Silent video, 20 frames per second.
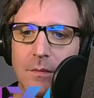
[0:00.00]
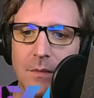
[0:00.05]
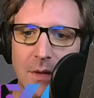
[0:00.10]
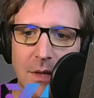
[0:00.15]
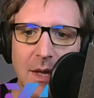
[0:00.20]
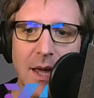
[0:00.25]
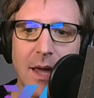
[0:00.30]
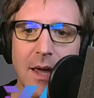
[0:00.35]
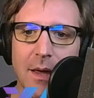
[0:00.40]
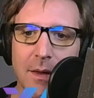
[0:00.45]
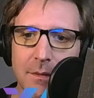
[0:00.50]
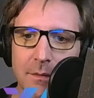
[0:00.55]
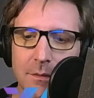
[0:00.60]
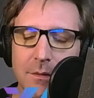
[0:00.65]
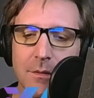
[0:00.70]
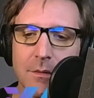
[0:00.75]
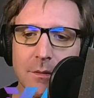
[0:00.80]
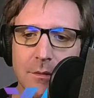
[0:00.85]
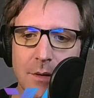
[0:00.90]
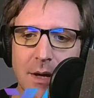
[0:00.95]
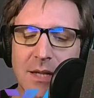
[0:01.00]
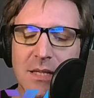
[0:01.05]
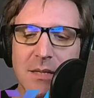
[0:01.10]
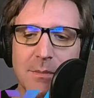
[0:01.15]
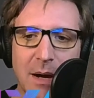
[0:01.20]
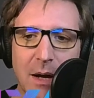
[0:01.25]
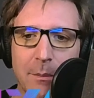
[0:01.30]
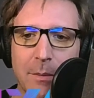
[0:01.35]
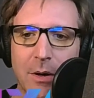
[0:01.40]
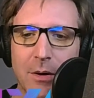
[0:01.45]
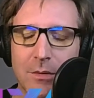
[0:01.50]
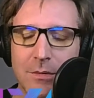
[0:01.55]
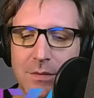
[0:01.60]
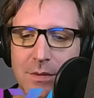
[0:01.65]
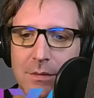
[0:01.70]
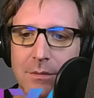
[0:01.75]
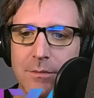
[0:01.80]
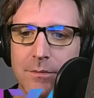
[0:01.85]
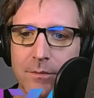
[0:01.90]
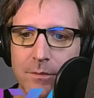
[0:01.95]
Yeah, crazy bare bones.